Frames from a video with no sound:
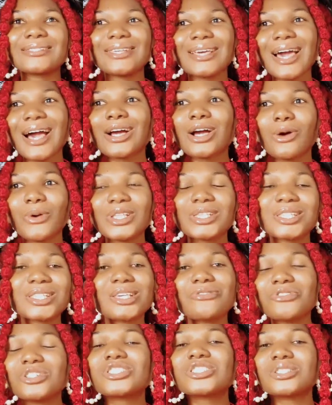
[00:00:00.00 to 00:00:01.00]
they are going to
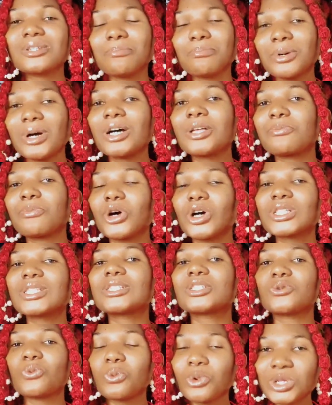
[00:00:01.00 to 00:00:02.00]
give you chipboard, but the